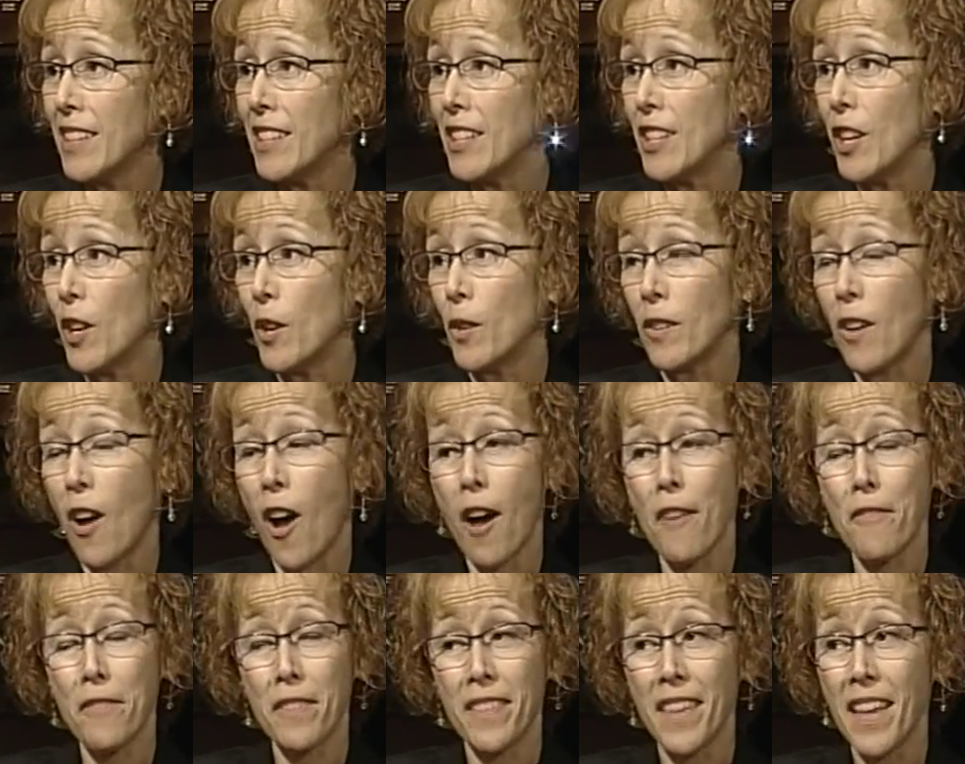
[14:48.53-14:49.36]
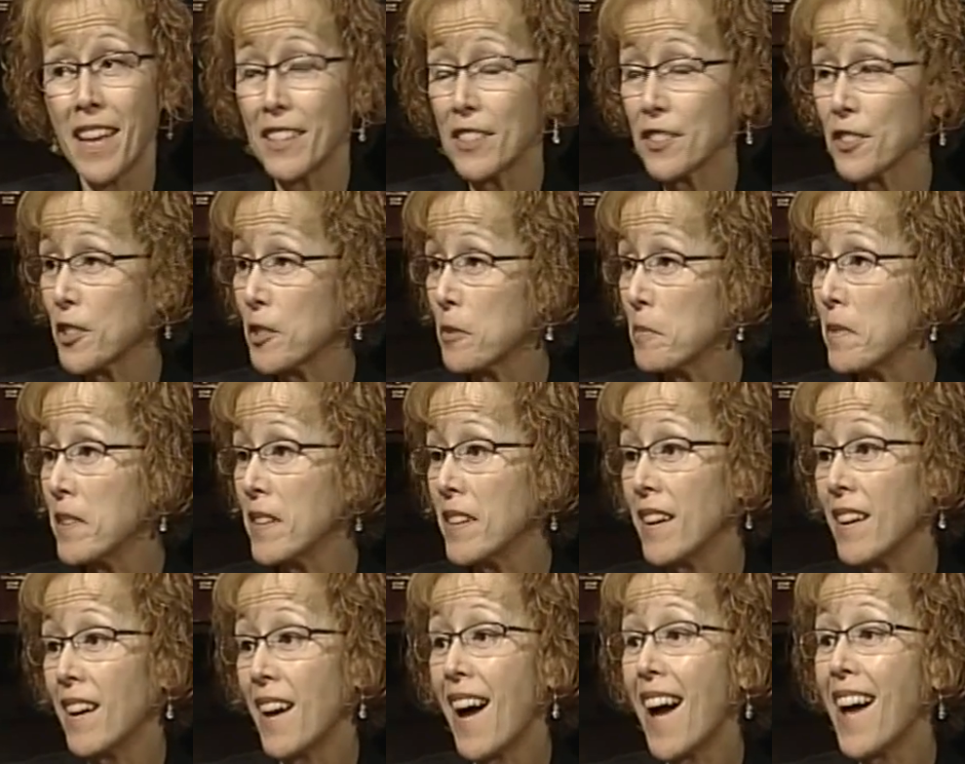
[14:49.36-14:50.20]
You know, often that's going to be
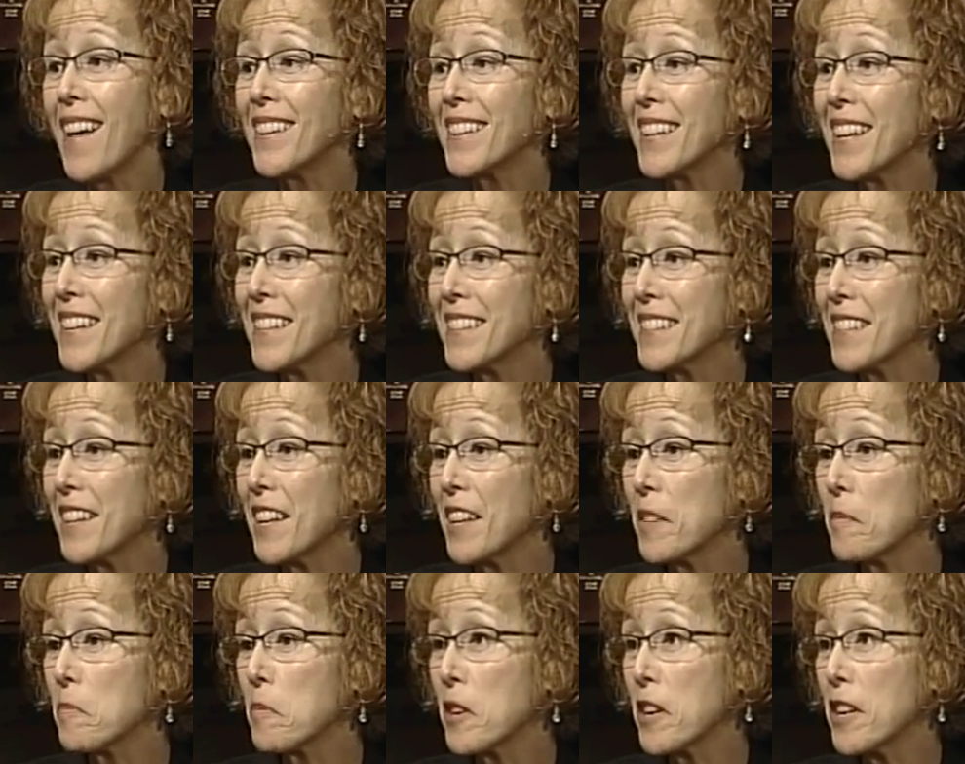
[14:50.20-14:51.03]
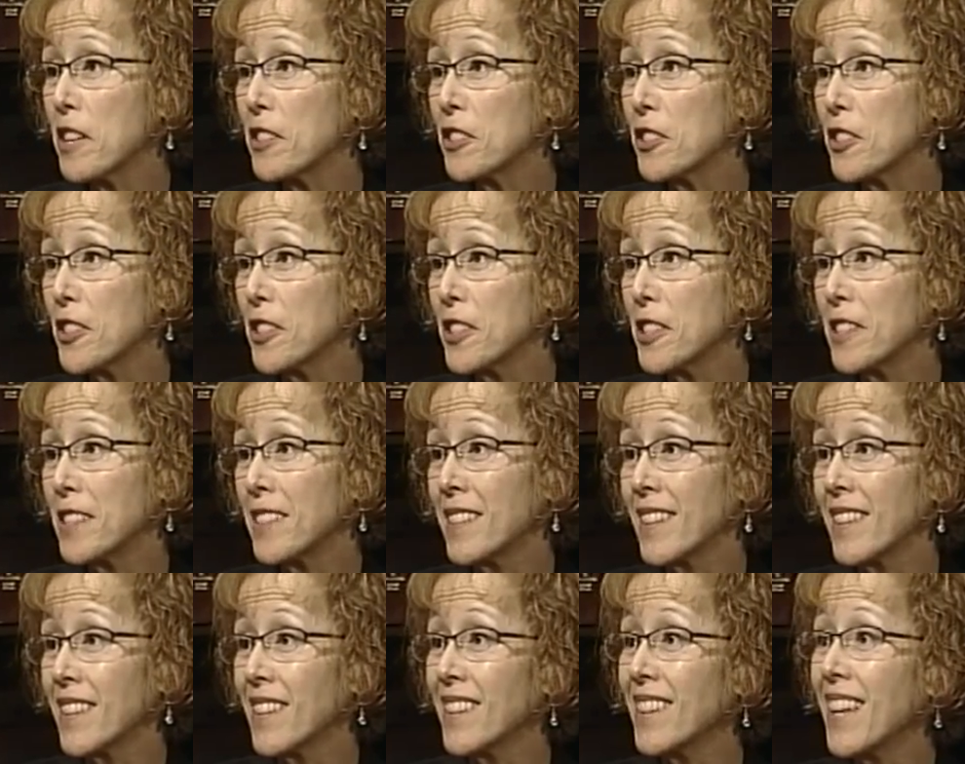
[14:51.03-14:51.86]
a holiday
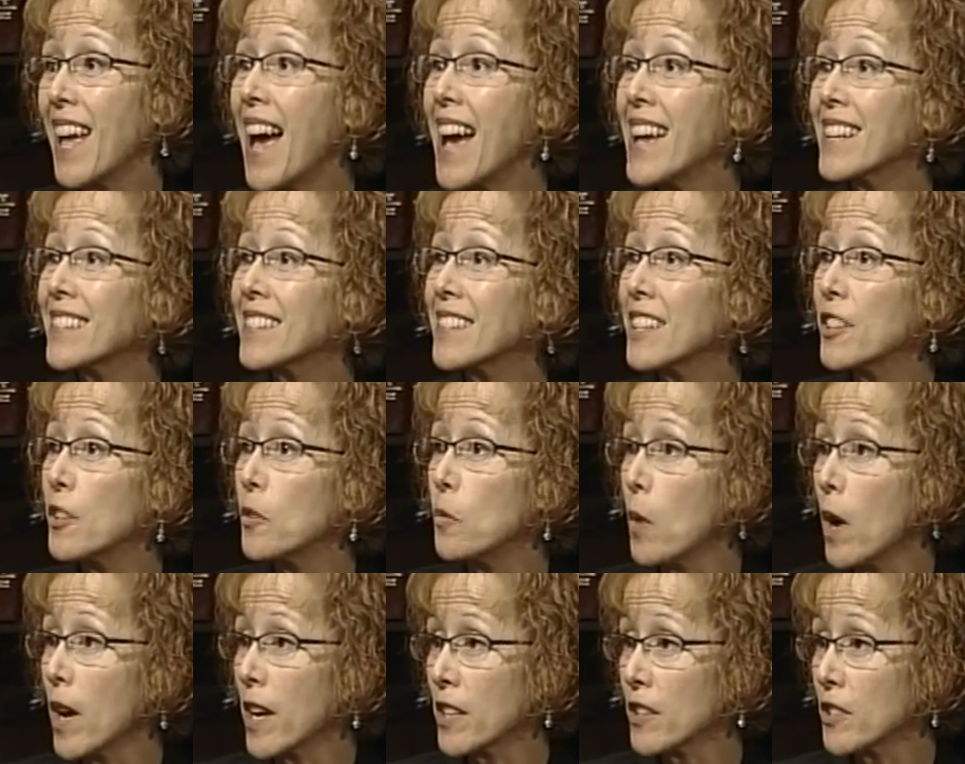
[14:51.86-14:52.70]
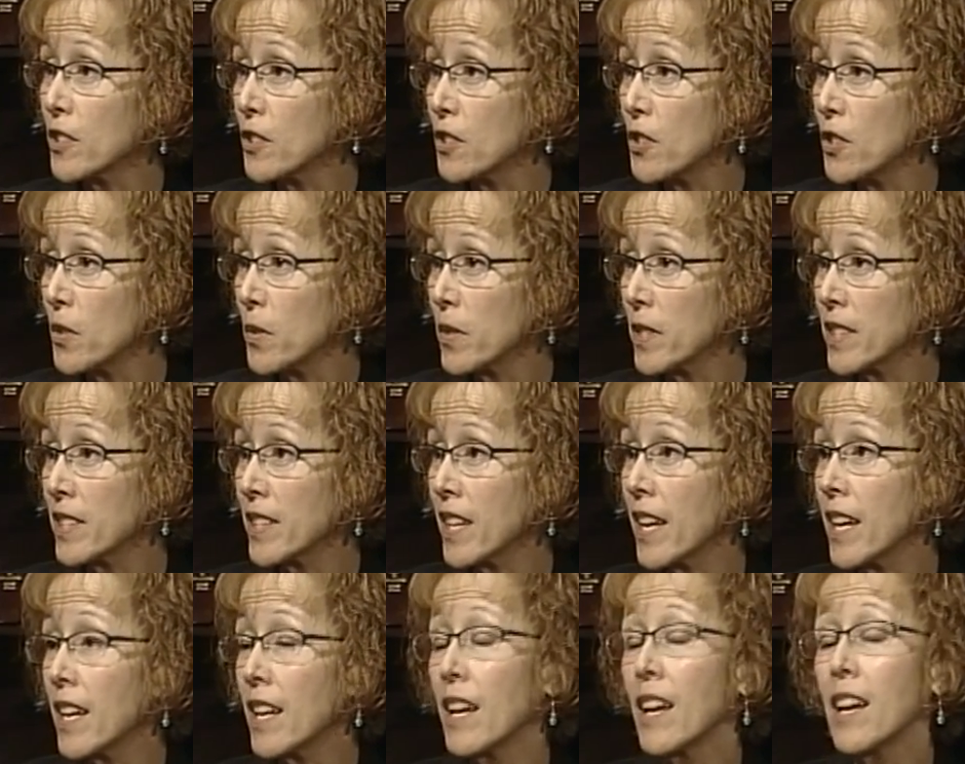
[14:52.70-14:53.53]
celebration, and the last thing you want to do is
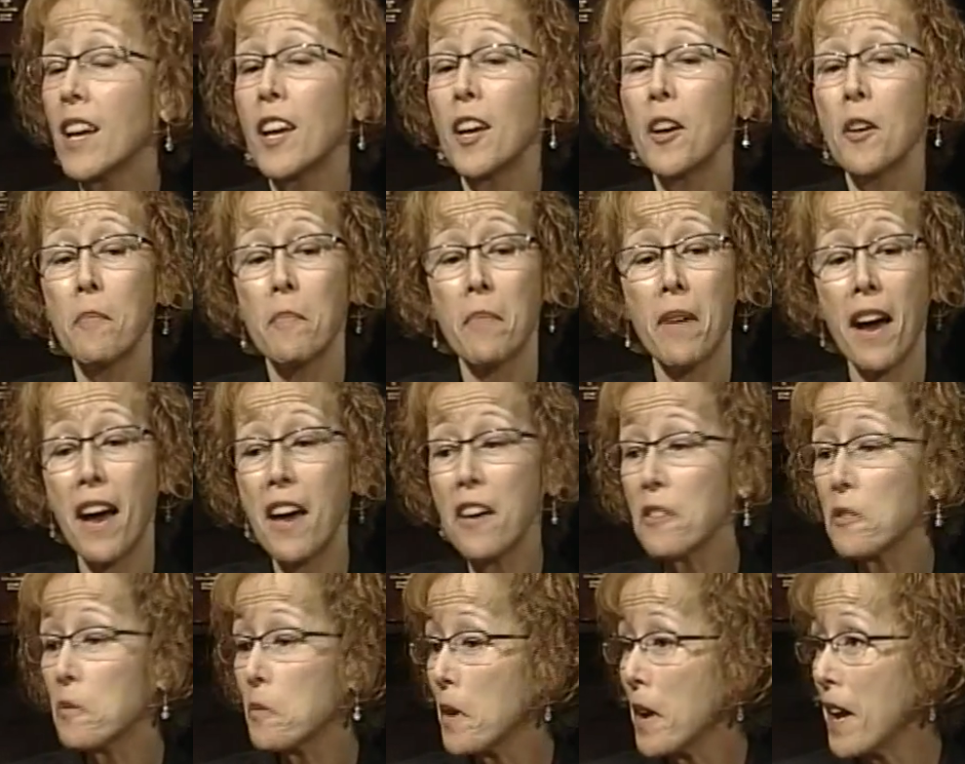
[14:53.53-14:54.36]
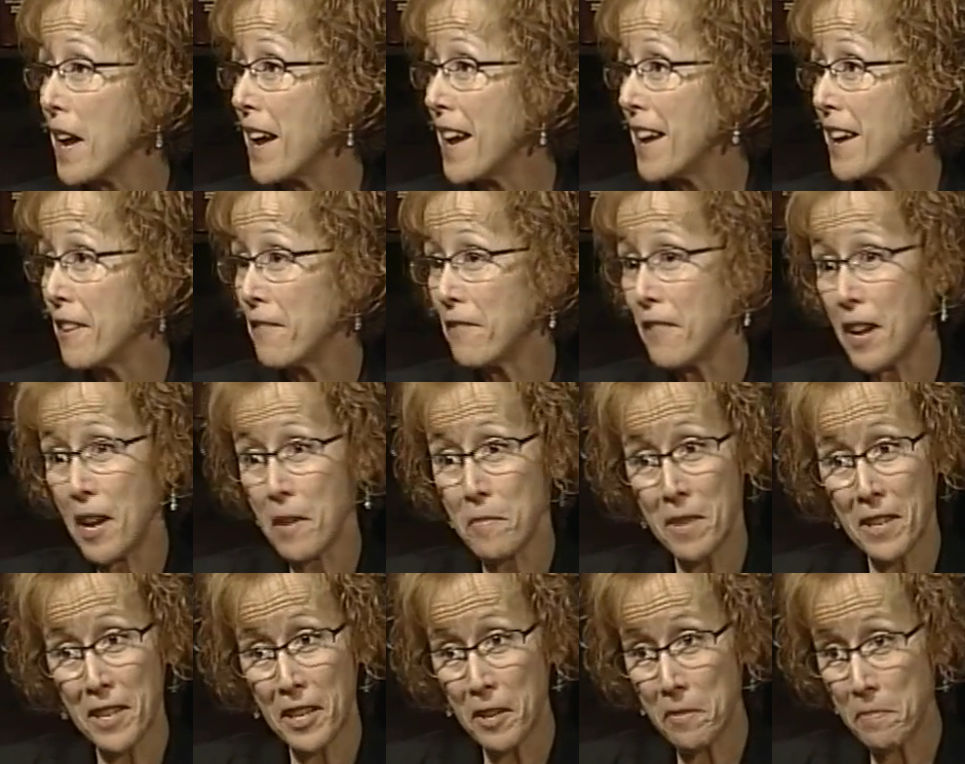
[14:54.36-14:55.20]
say, by the way, if
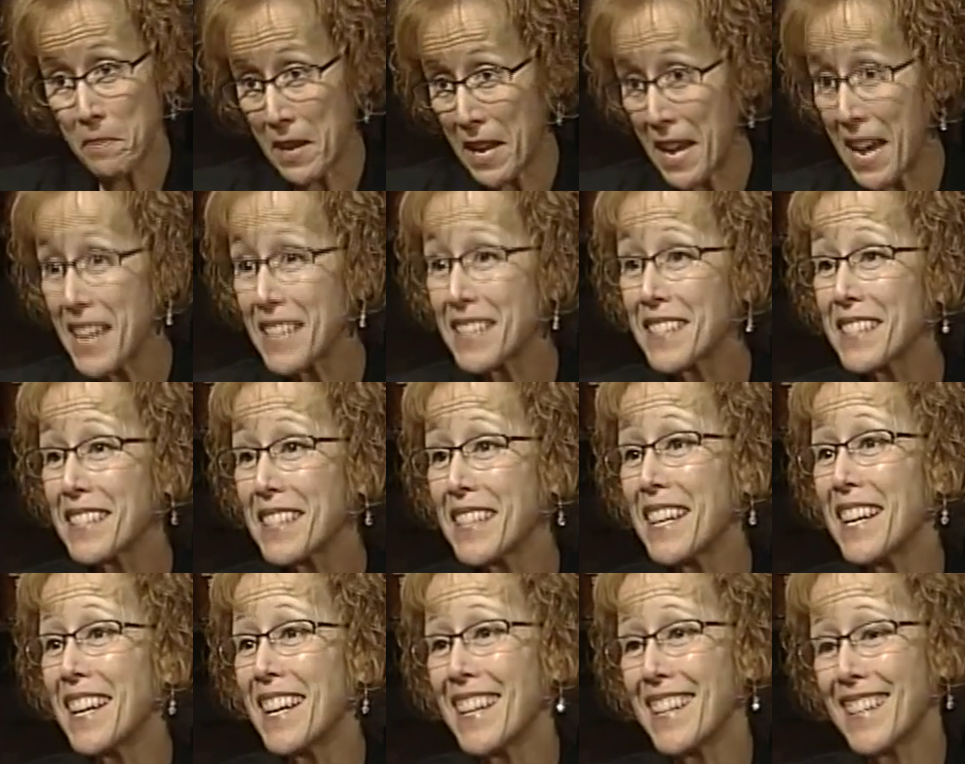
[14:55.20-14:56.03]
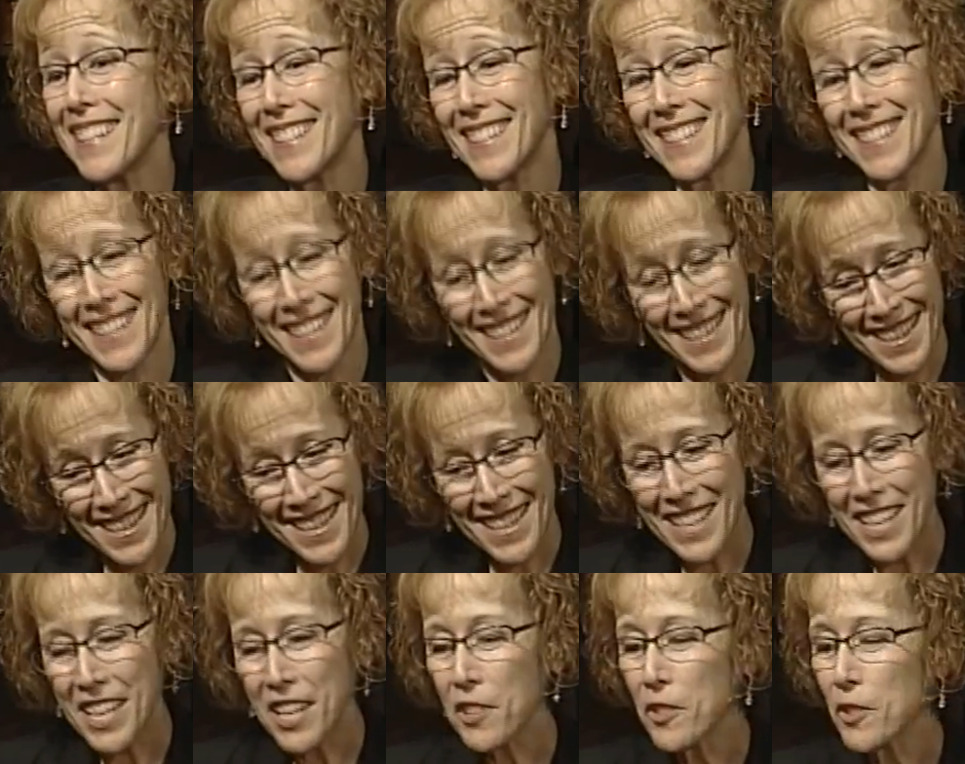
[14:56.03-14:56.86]
I'm incapacitated,
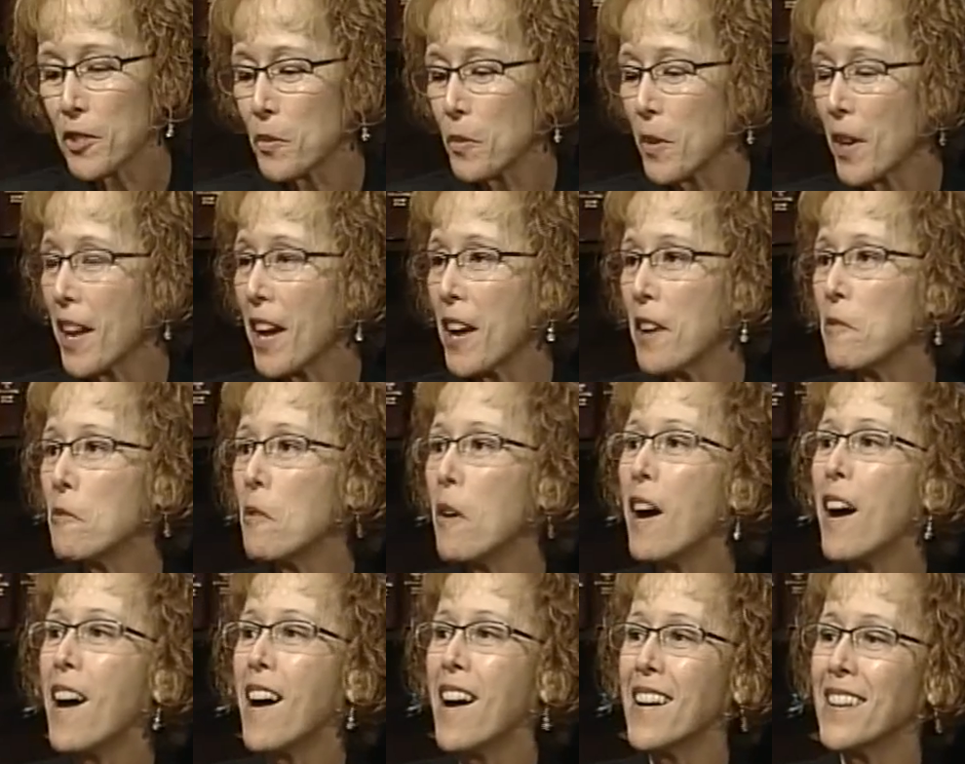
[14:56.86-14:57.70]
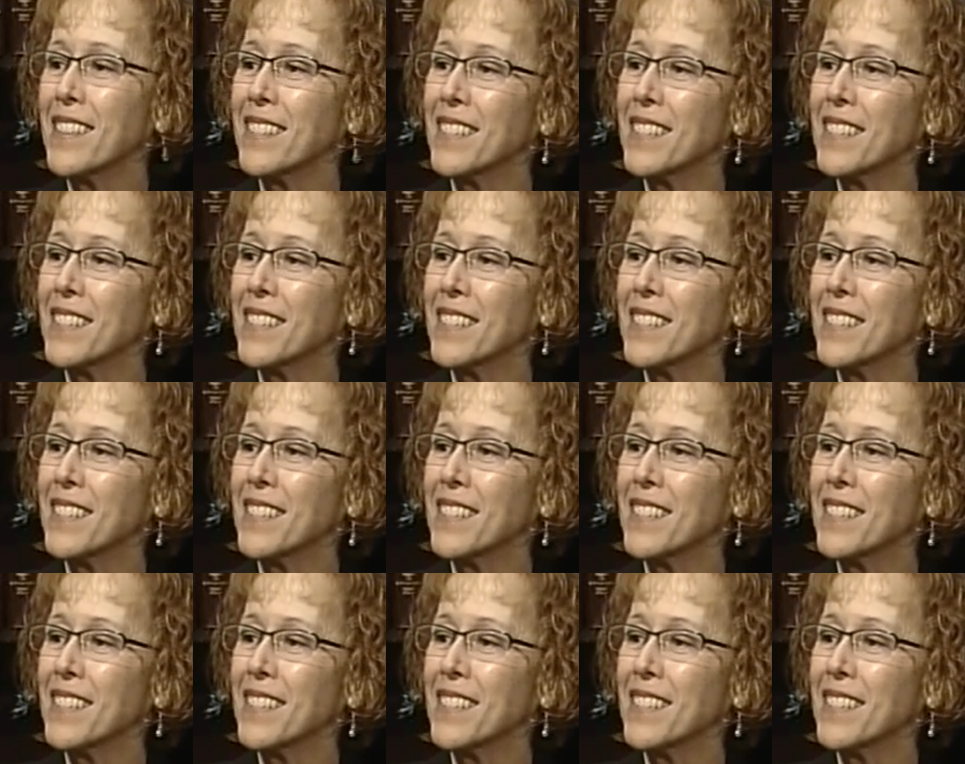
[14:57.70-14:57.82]
here's what I want.